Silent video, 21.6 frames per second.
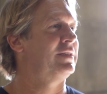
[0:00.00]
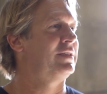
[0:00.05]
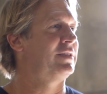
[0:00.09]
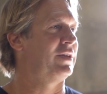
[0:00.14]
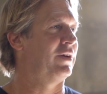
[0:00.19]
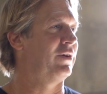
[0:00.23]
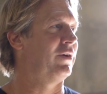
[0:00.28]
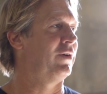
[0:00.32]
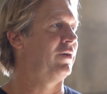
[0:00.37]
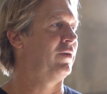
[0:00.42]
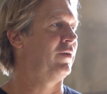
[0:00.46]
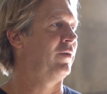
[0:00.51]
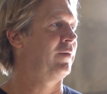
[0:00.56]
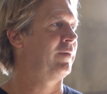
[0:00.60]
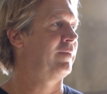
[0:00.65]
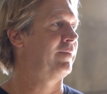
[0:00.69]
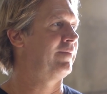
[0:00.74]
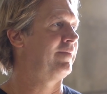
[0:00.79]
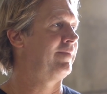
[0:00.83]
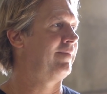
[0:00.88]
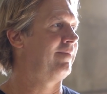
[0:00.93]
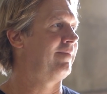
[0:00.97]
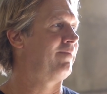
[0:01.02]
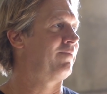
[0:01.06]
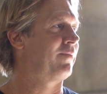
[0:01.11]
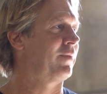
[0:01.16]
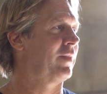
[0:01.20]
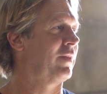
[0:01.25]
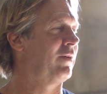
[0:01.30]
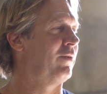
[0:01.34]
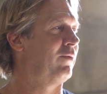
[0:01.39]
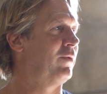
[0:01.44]
So
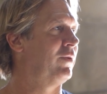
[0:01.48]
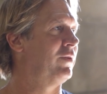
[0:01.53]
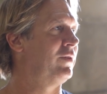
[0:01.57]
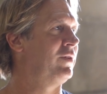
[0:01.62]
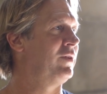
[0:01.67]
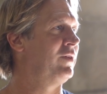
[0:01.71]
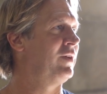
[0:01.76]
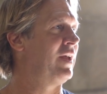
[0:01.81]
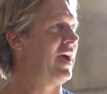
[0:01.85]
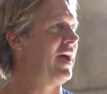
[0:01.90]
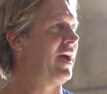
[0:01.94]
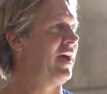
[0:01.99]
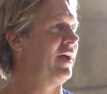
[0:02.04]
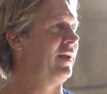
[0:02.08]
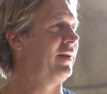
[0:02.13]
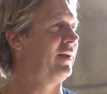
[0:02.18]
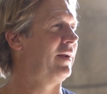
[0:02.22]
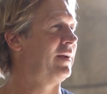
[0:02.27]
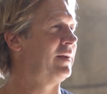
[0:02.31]
we'll do that.